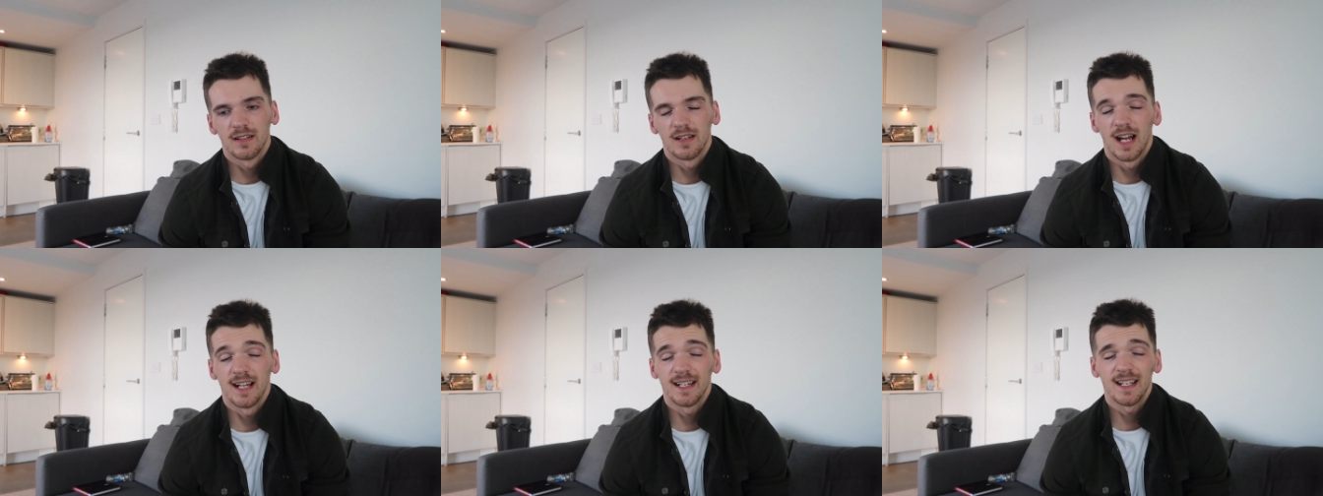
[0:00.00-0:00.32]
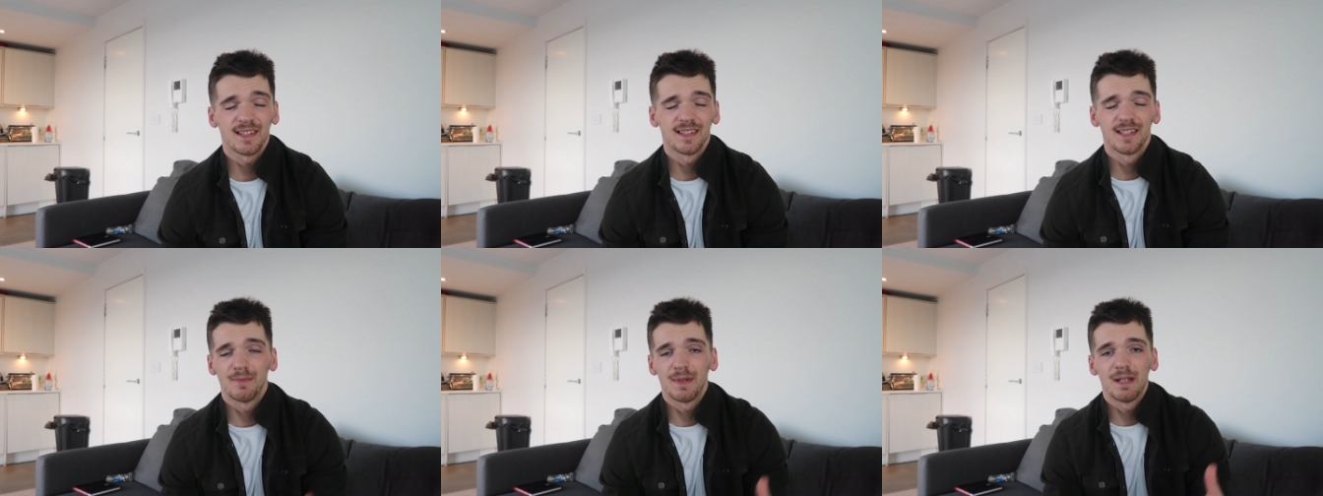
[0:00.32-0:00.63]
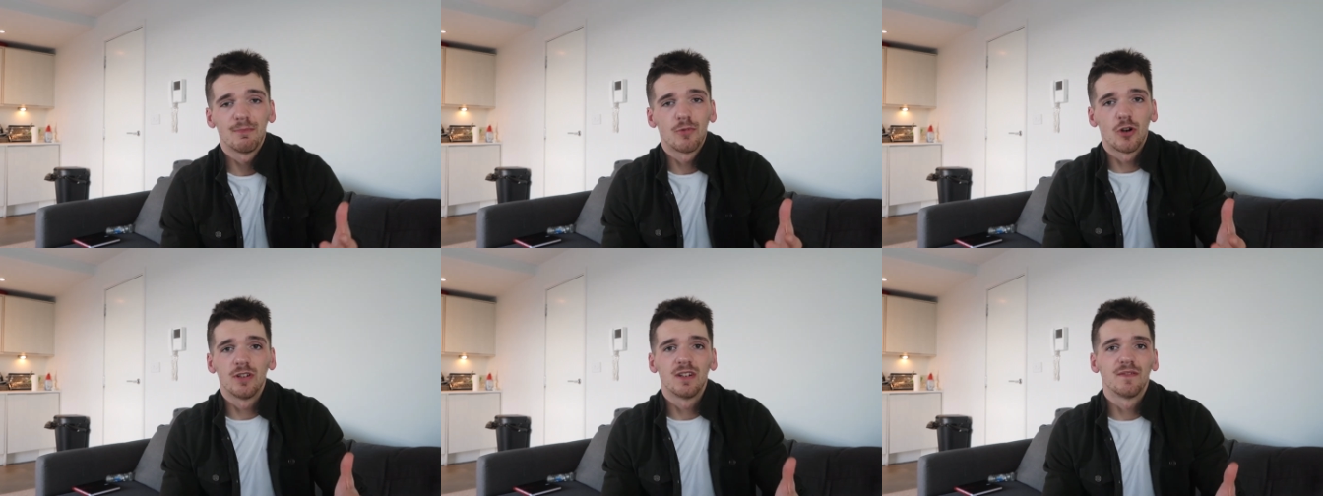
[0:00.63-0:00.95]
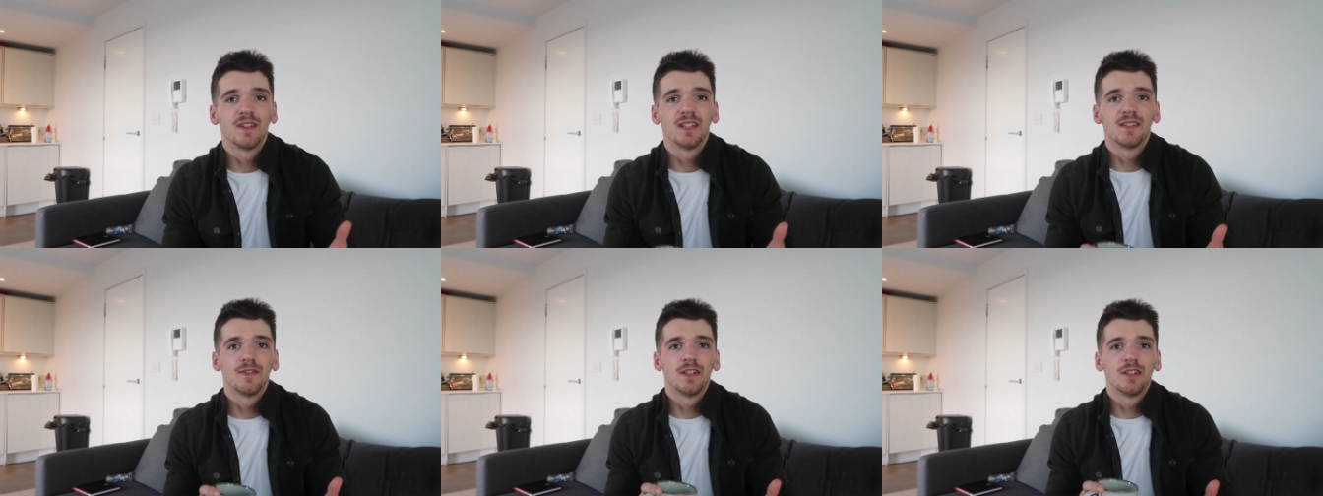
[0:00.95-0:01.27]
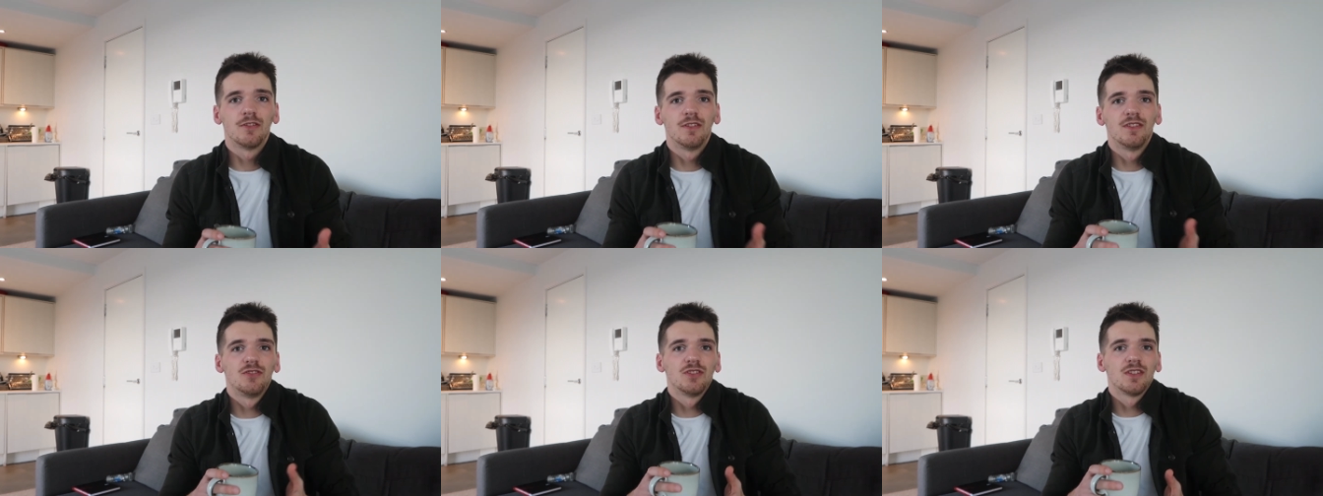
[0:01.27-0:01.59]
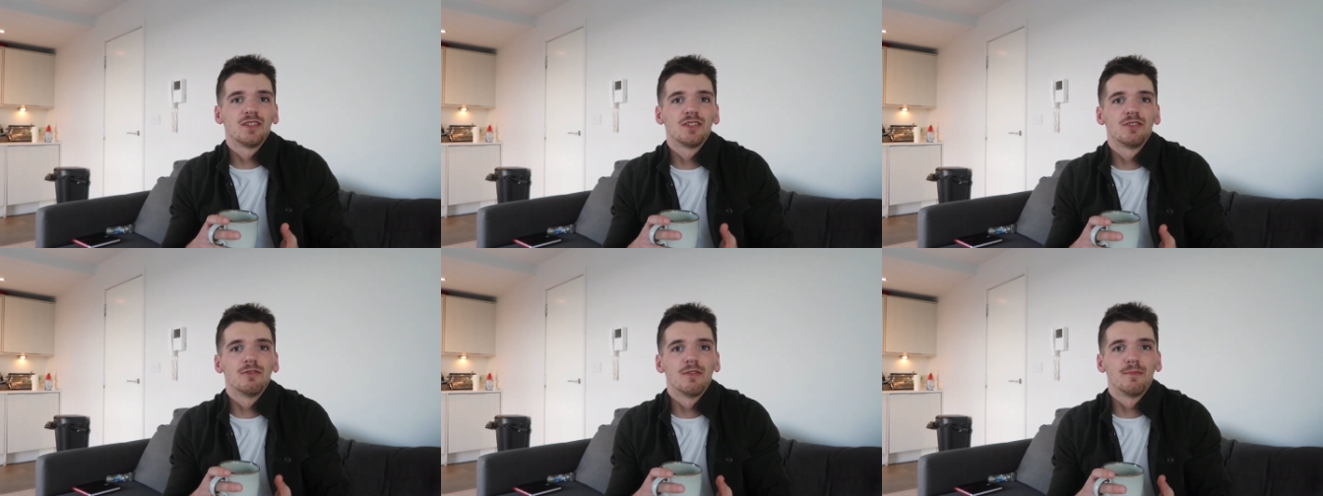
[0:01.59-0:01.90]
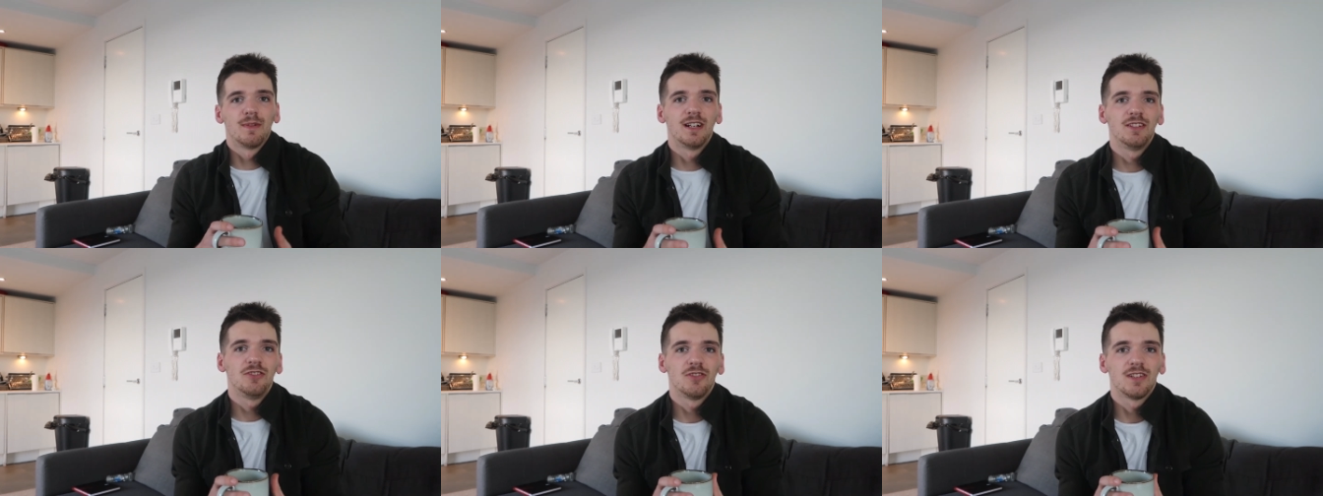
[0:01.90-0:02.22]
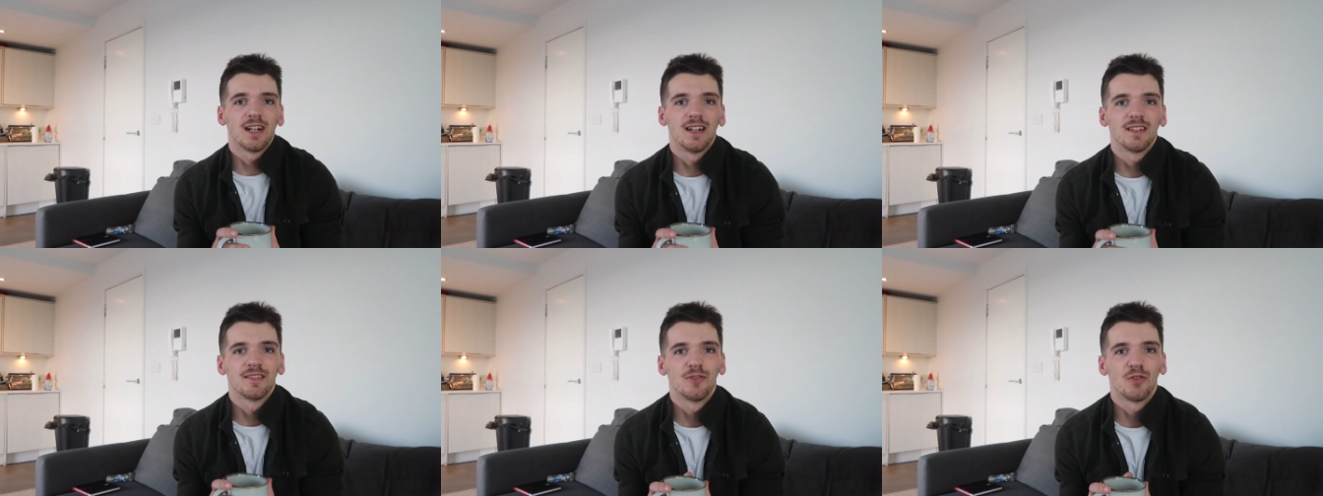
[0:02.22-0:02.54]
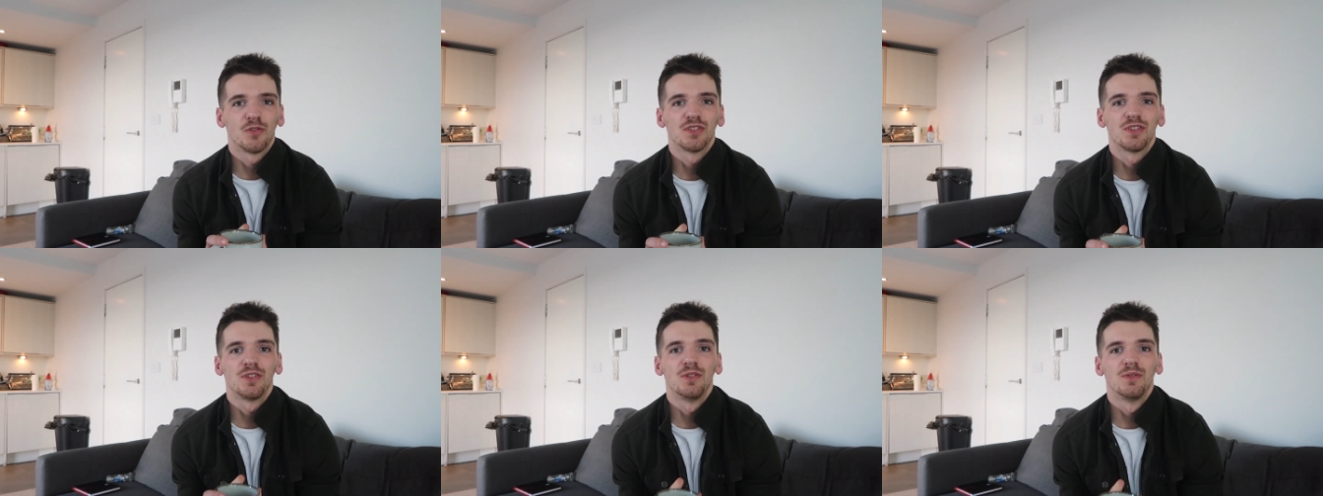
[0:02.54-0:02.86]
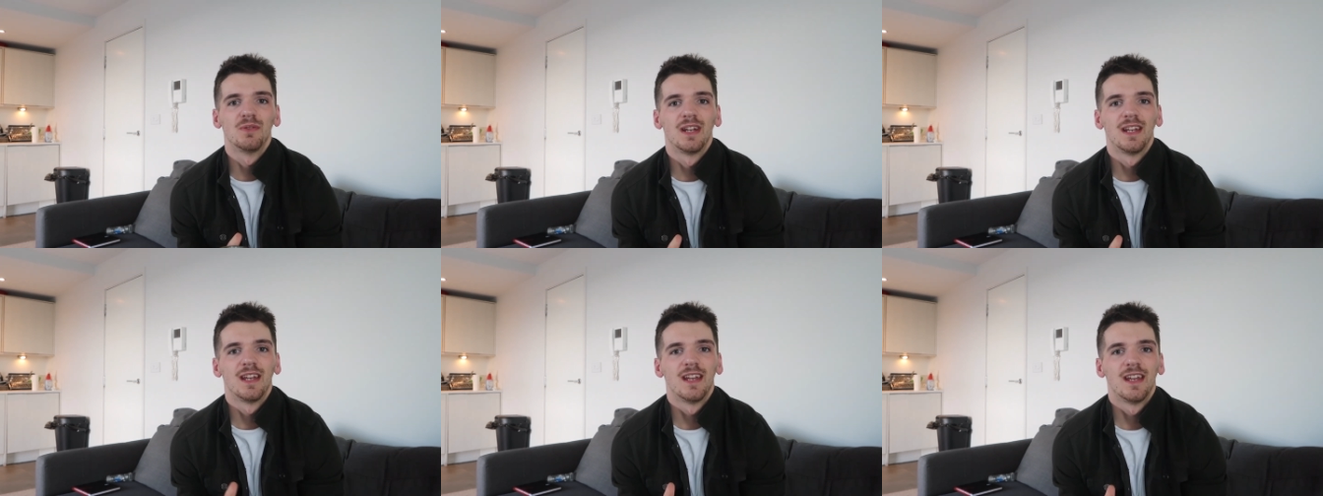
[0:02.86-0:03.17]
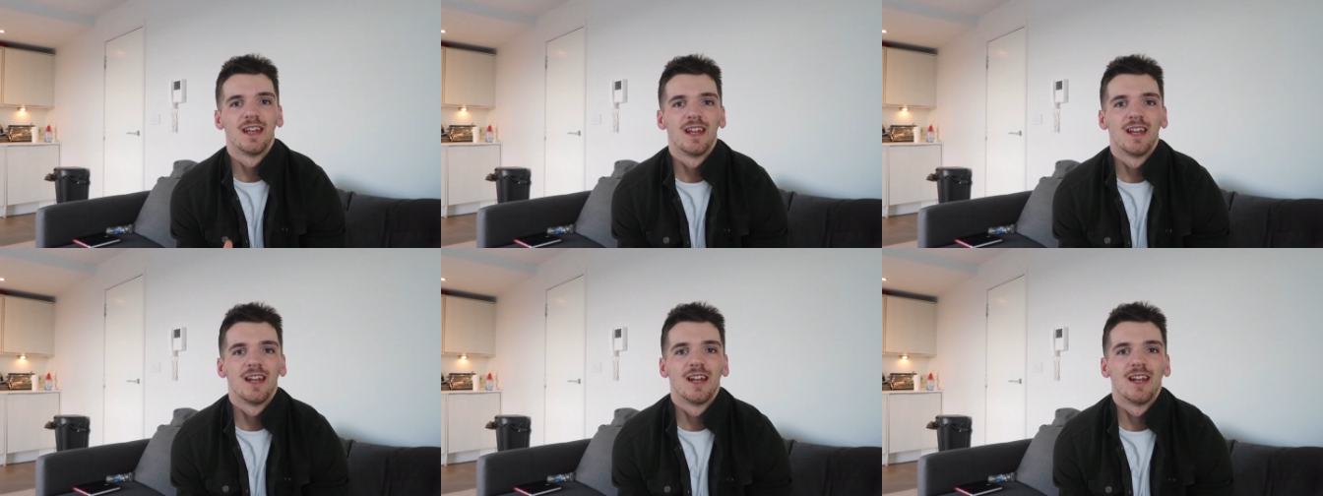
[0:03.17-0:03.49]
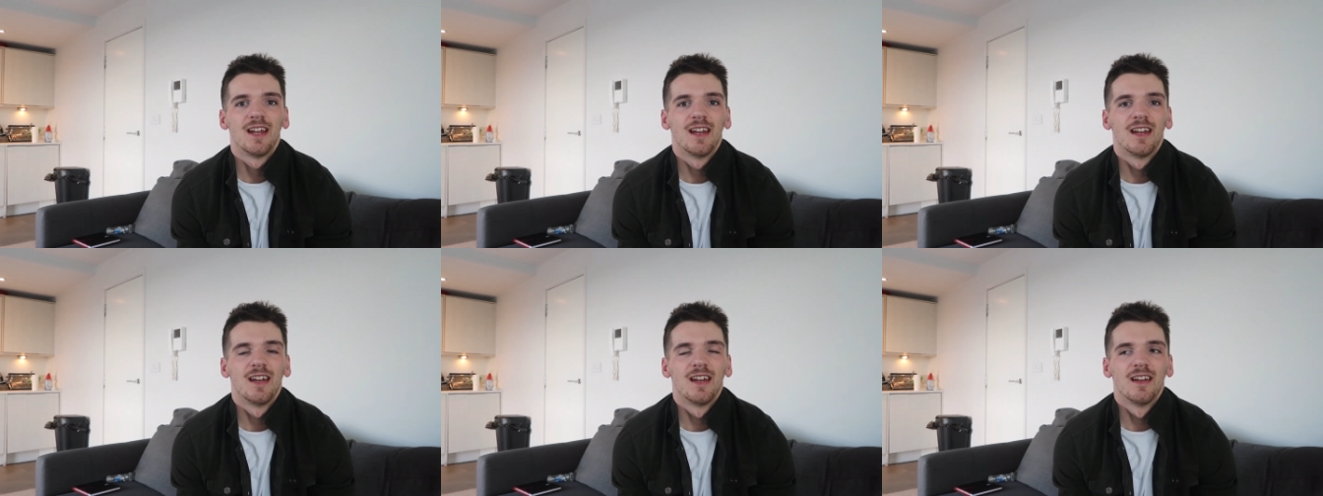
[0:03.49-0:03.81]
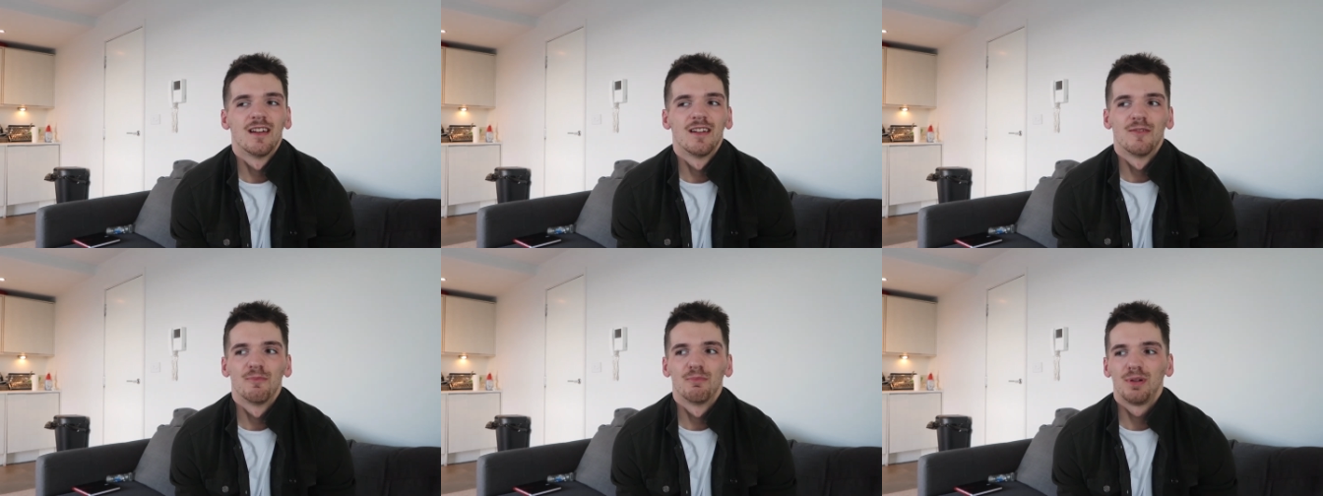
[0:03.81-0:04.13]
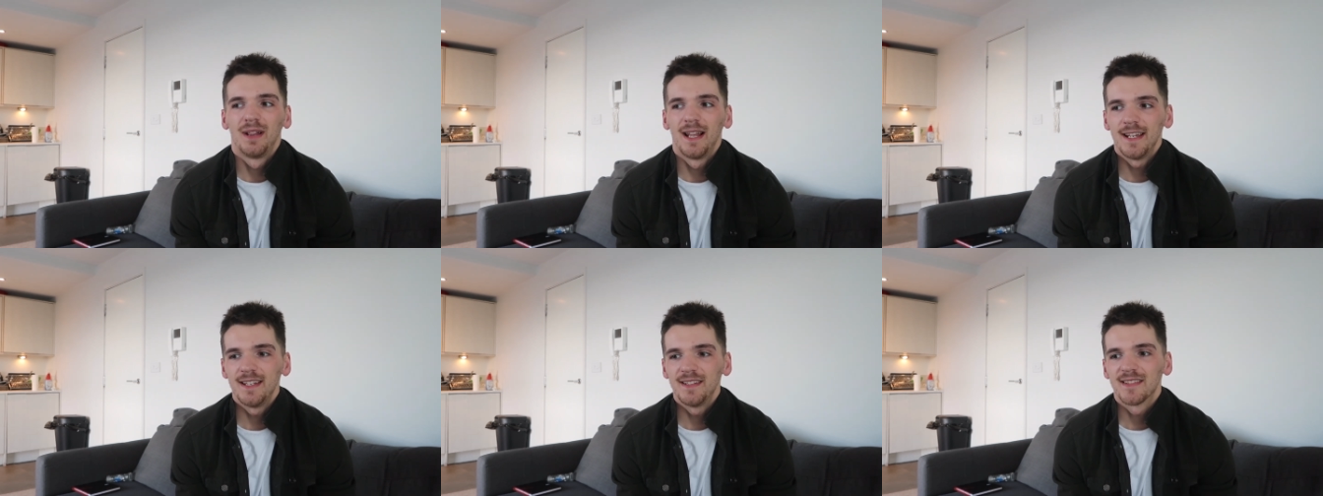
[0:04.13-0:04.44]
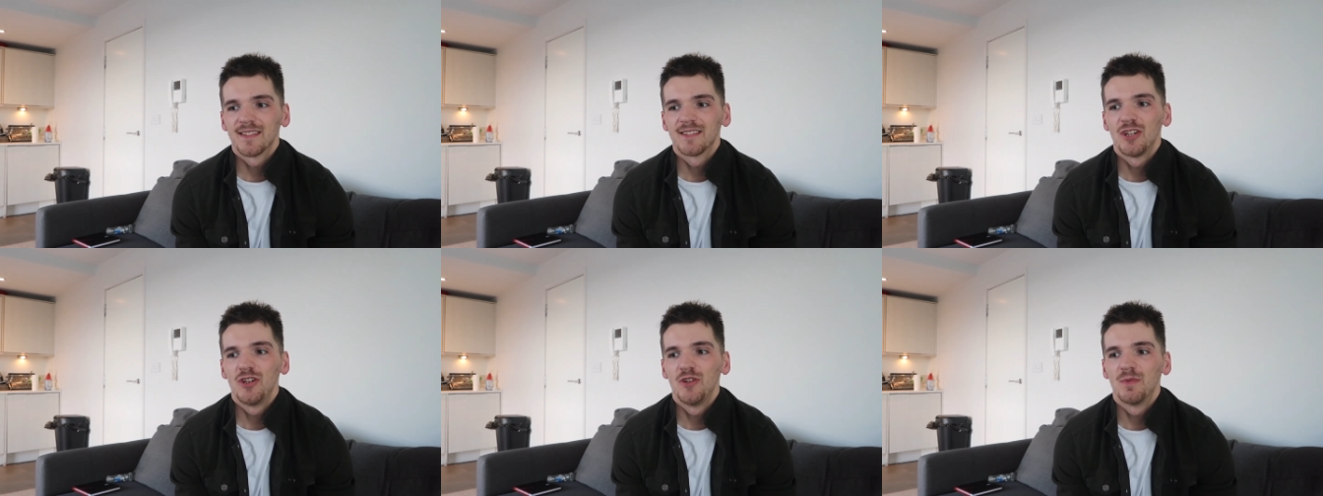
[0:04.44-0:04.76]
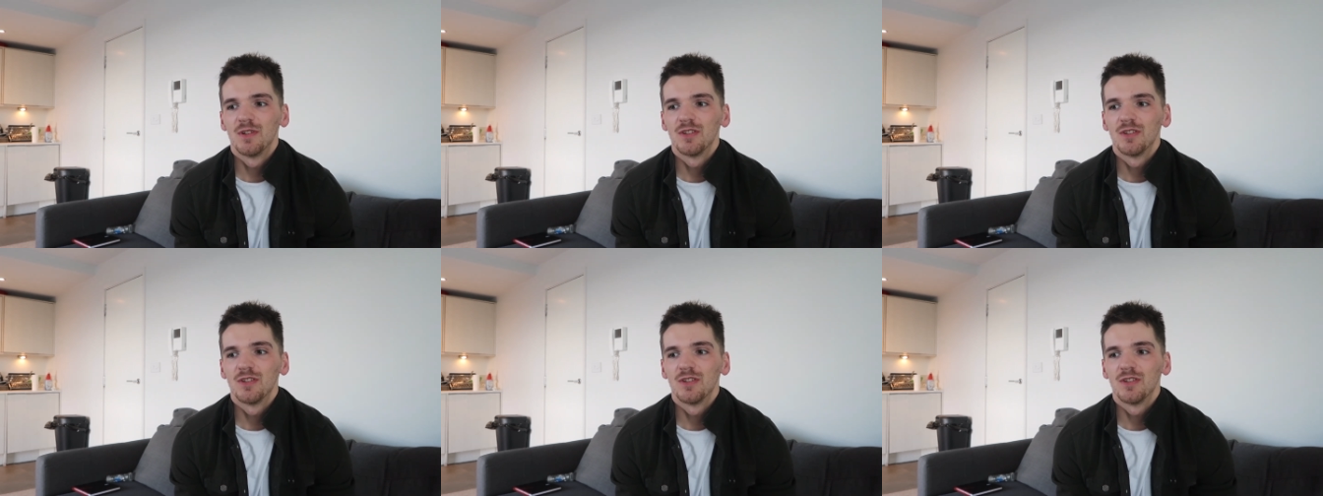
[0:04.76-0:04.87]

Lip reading: I guess the main point of this video is just to remind you guys not to place too